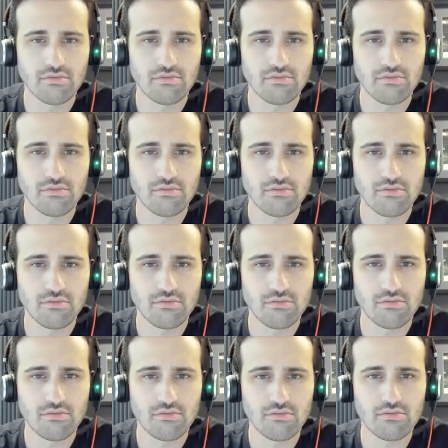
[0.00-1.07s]

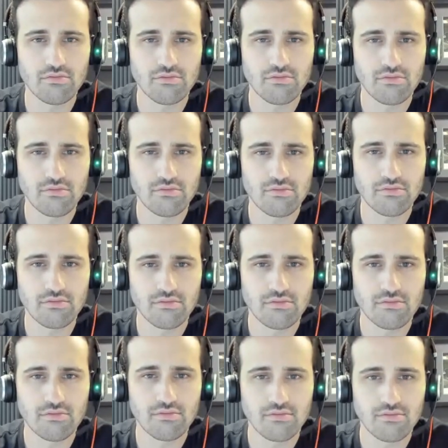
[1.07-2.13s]

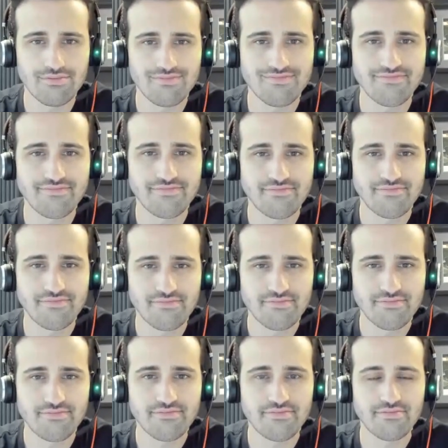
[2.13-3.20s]

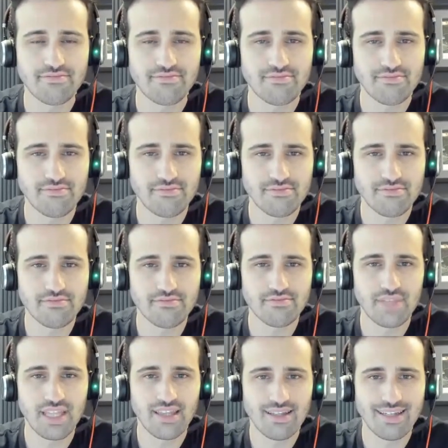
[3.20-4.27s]

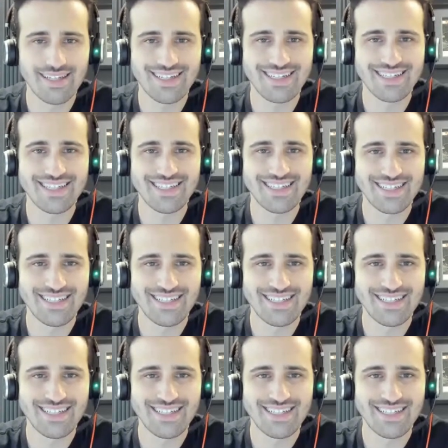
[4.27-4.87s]
(not speaking)